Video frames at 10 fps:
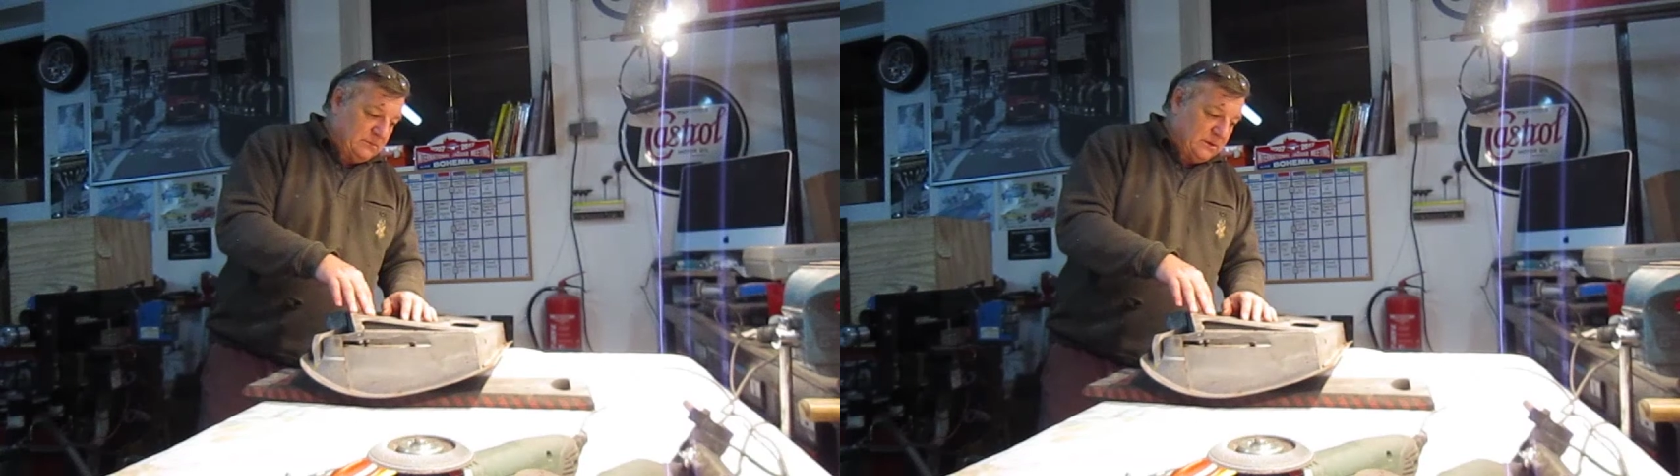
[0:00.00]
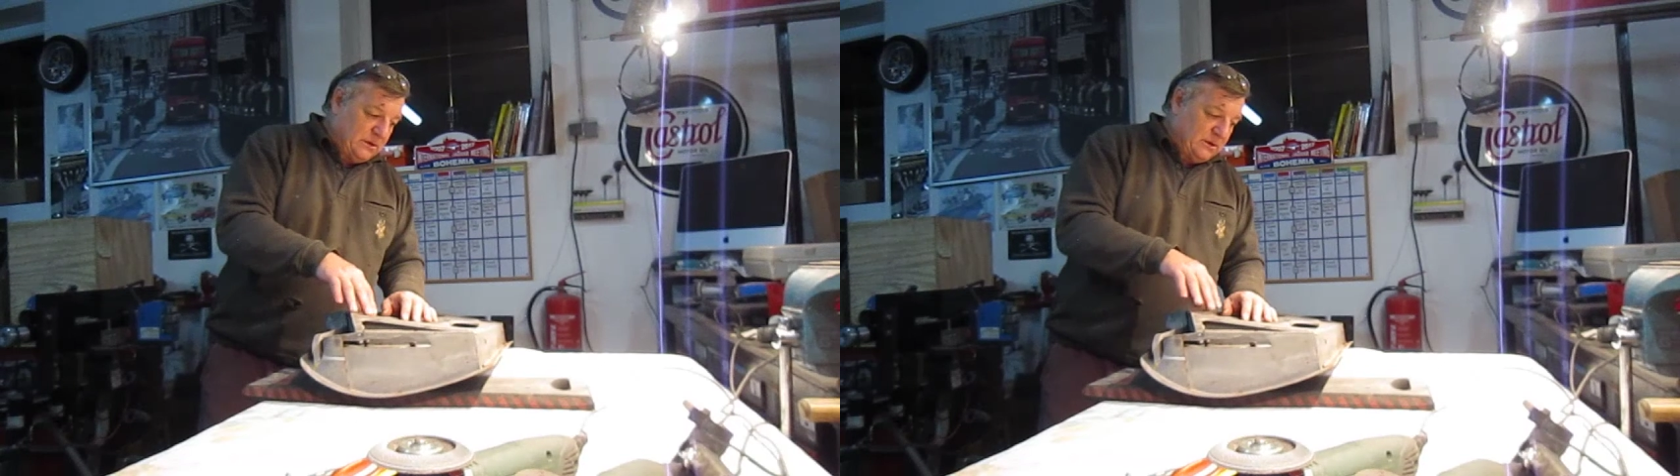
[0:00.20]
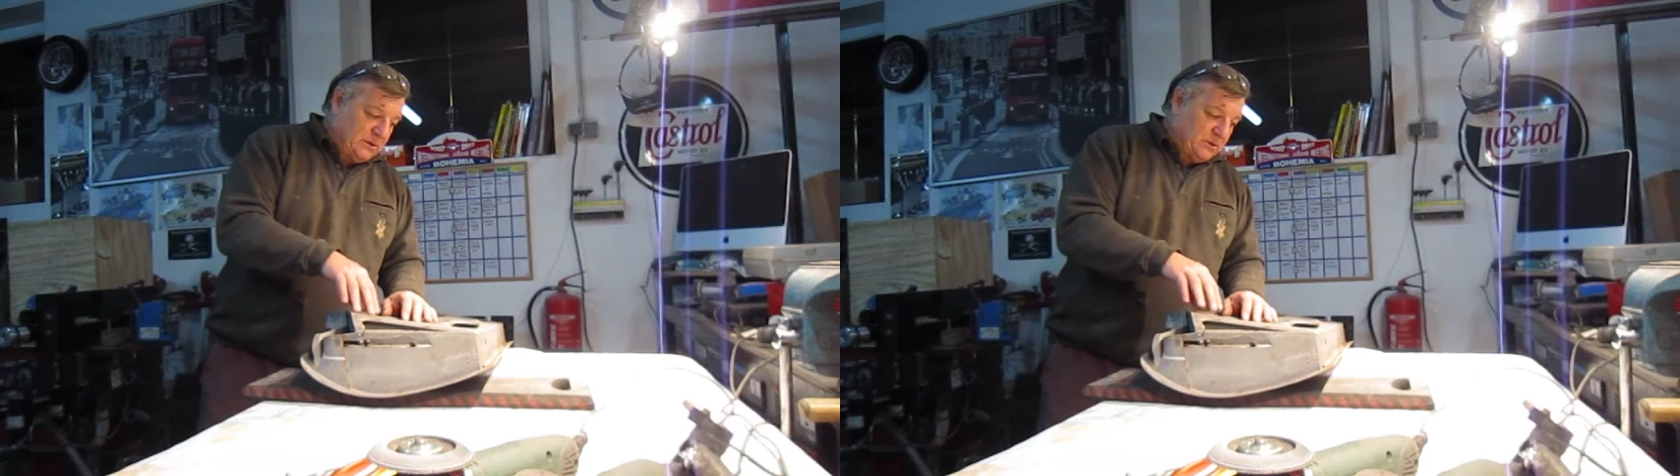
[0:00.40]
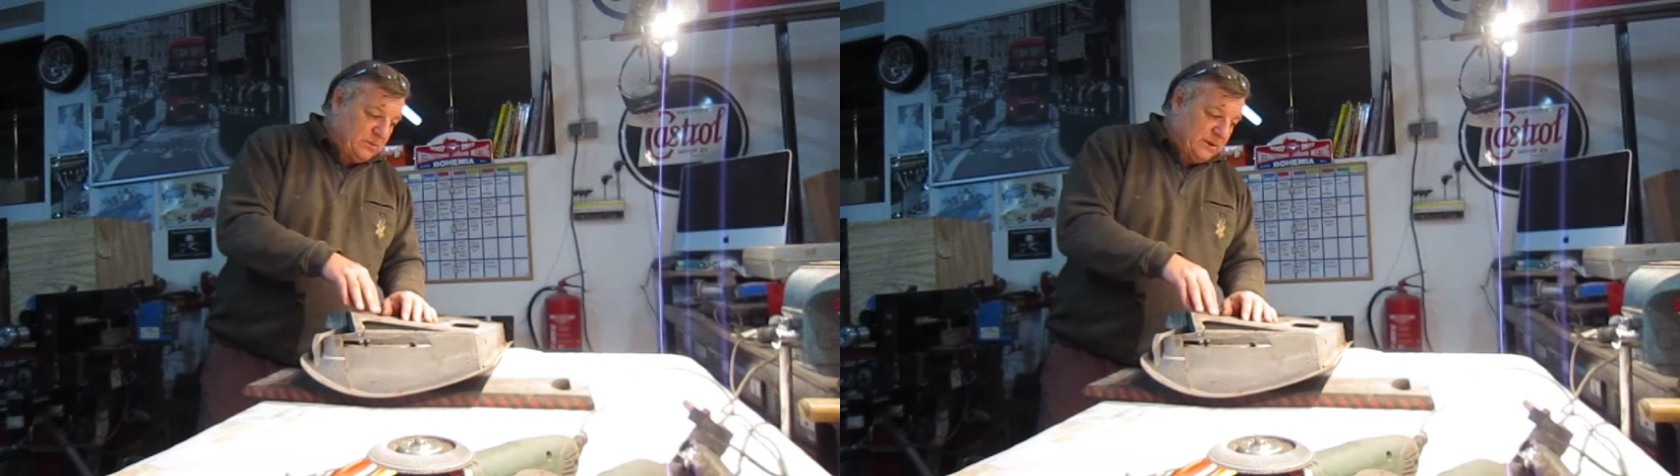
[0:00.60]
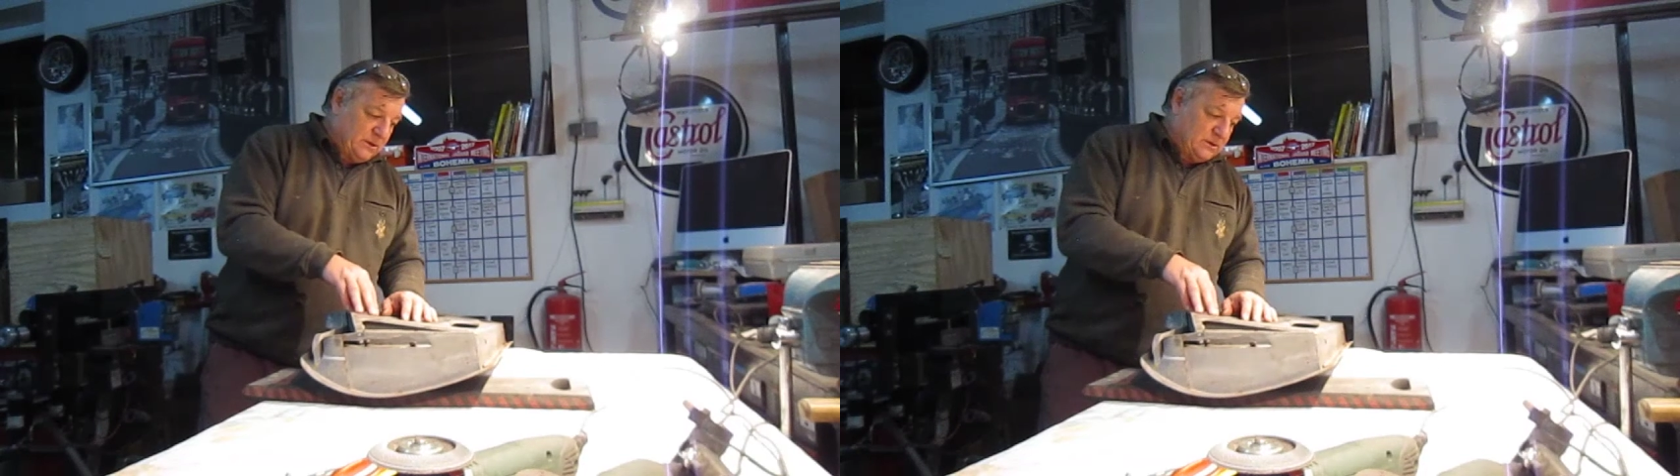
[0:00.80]
I'll only talk
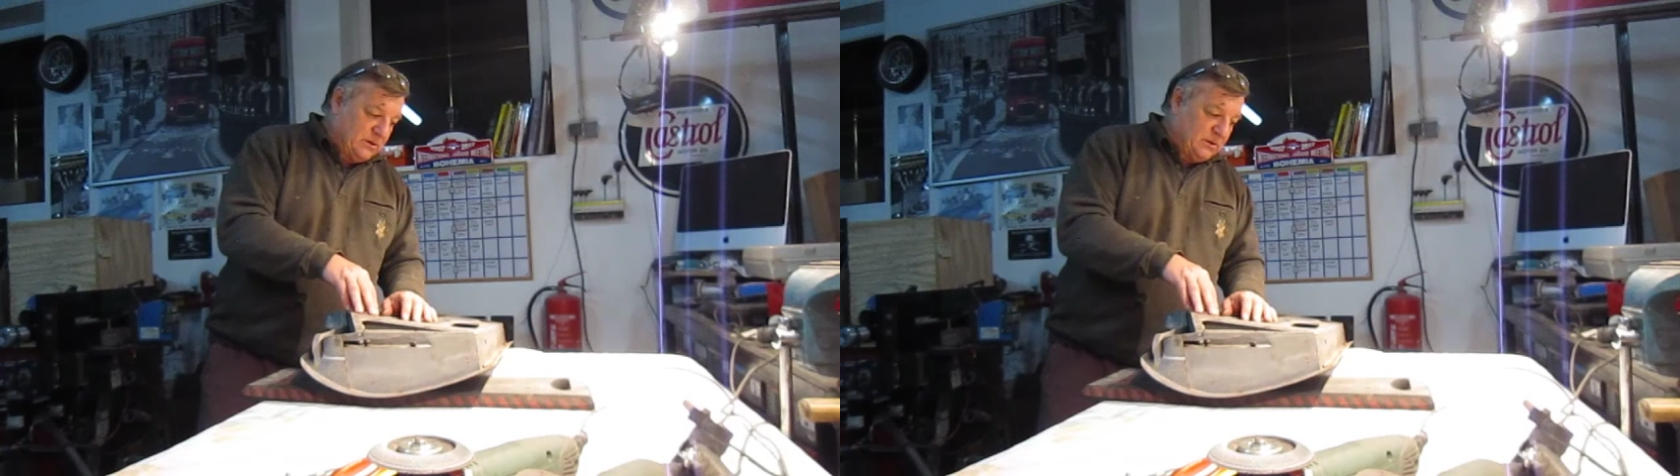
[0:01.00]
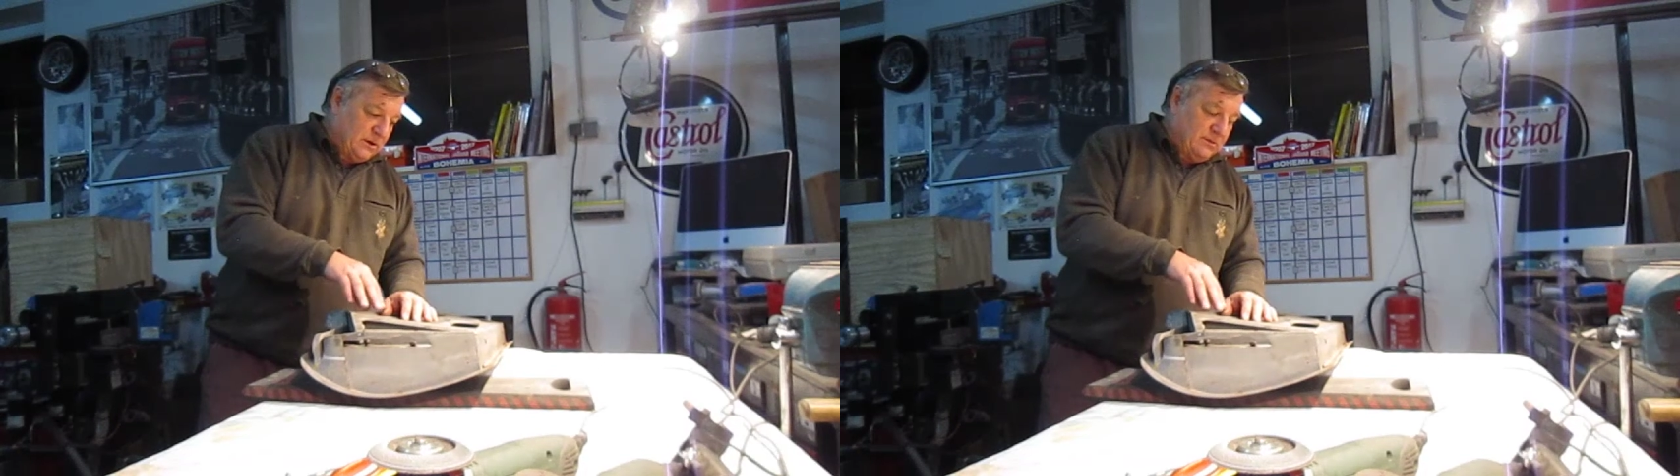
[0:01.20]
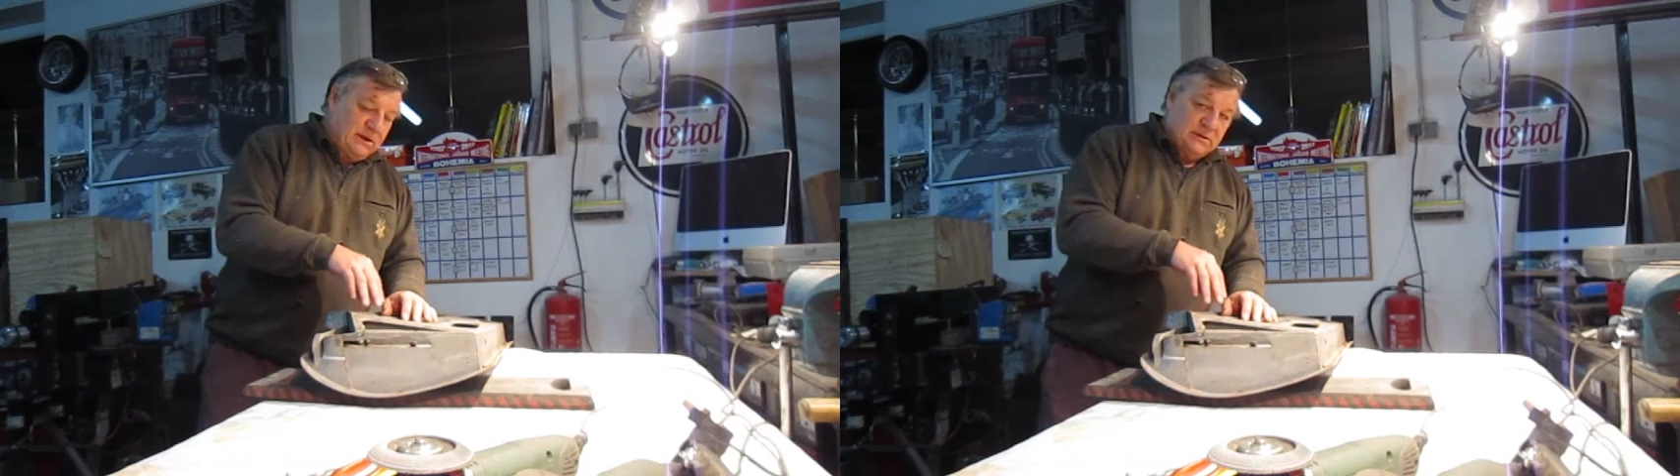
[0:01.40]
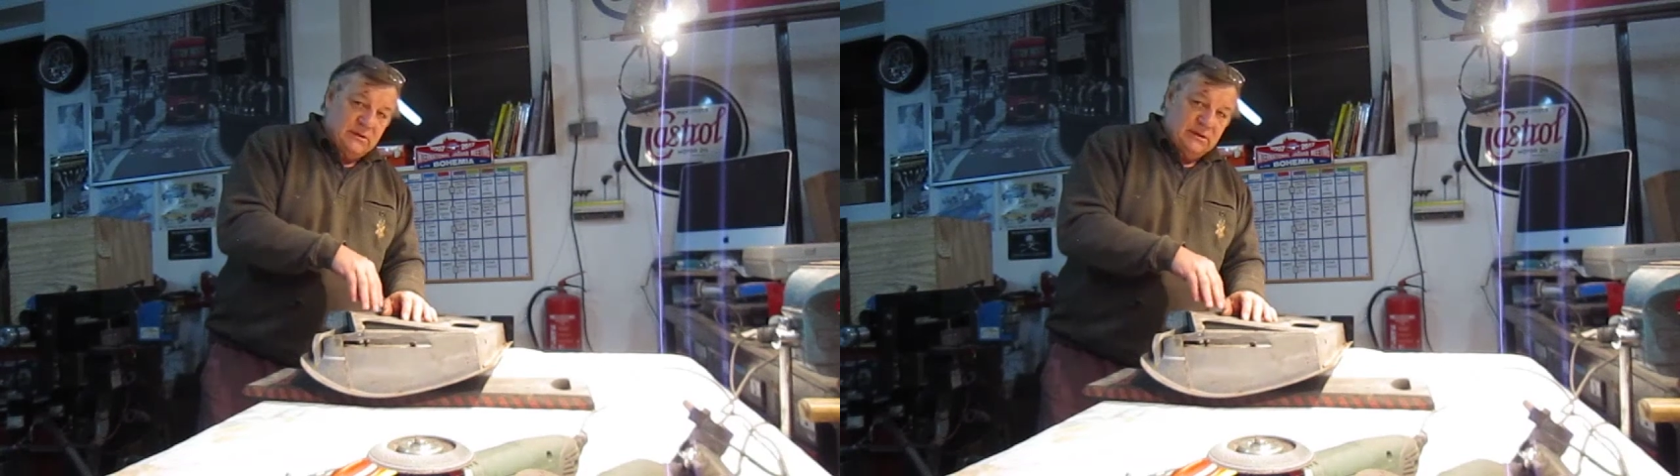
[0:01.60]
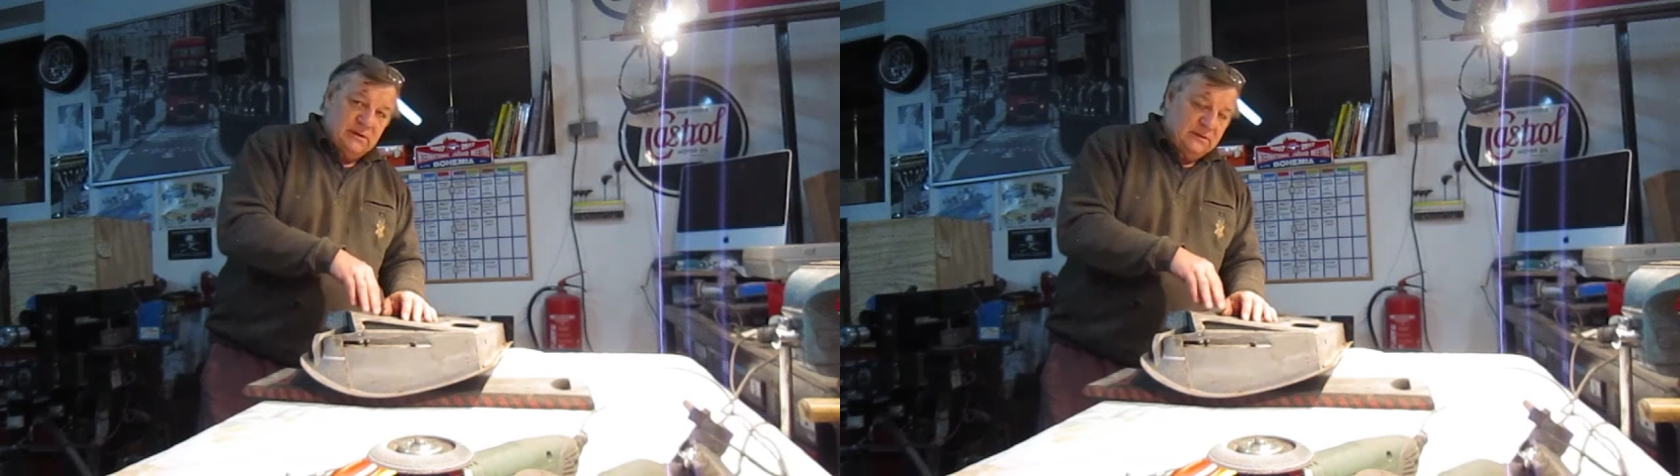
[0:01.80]
about the two that are
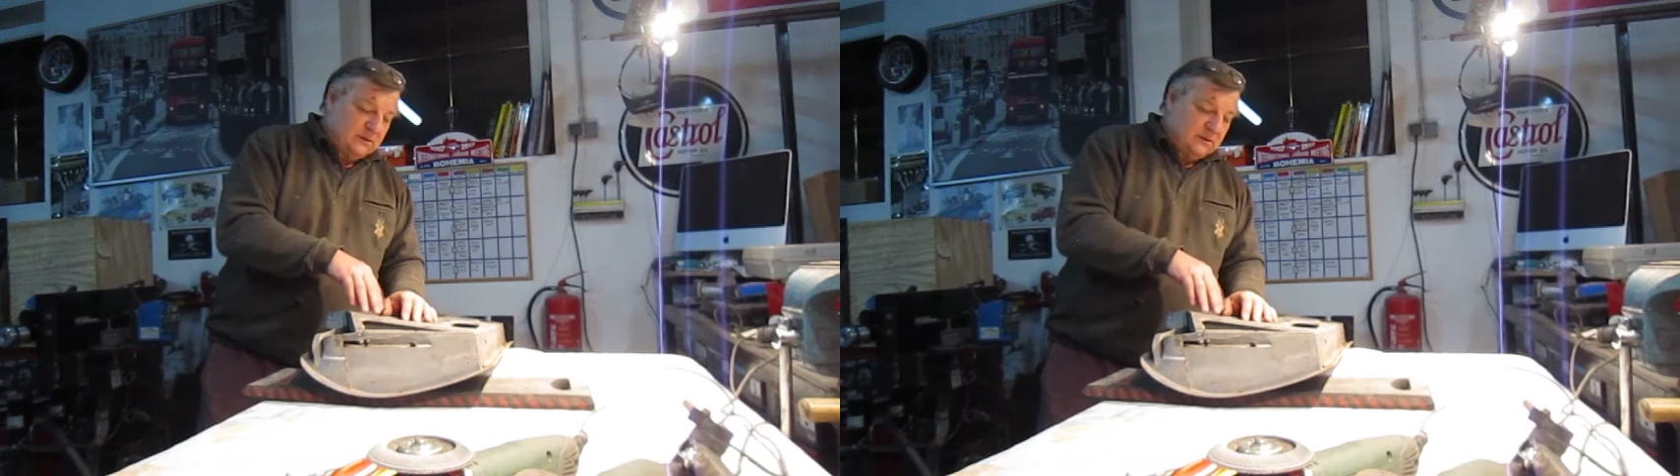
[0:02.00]
actually